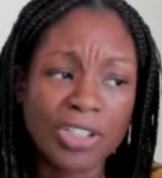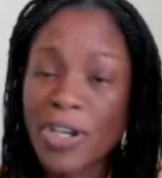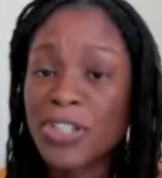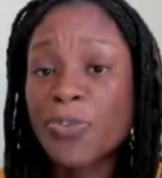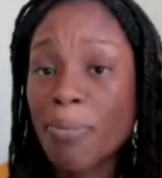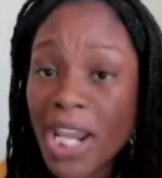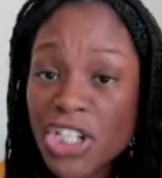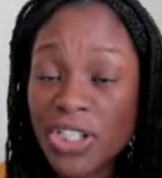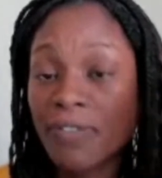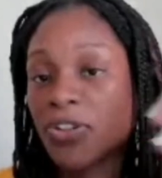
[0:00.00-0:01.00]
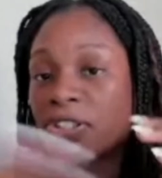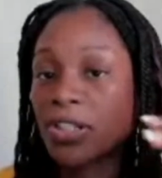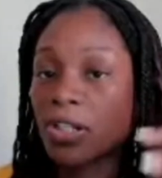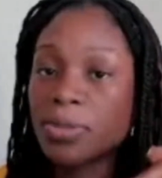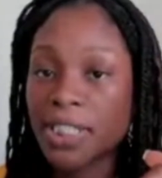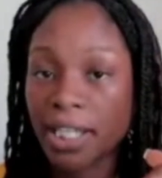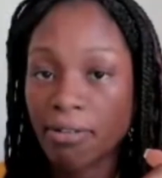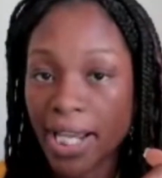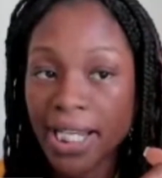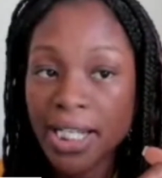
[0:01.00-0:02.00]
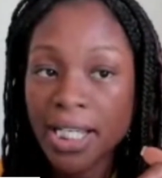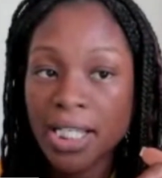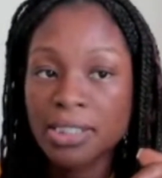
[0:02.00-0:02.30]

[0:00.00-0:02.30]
transformation versus a low ticket, right?